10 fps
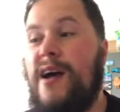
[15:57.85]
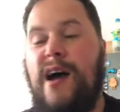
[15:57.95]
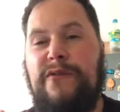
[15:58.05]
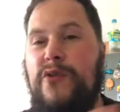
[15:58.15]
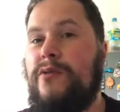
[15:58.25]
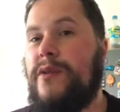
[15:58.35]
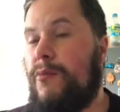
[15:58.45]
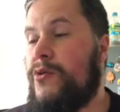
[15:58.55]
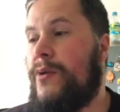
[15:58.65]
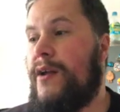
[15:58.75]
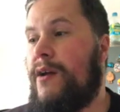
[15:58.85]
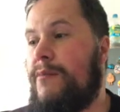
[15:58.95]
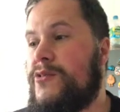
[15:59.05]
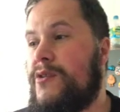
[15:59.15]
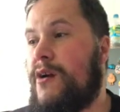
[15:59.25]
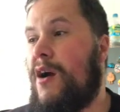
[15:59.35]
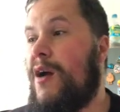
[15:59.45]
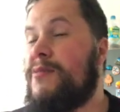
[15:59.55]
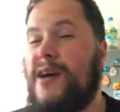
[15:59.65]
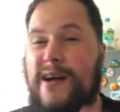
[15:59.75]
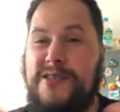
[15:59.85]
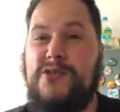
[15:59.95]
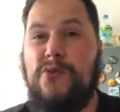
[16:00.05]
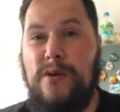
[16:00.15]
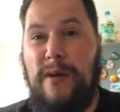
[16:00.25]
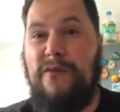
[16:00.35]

I fueled that with 20 grams on the carbs. I store about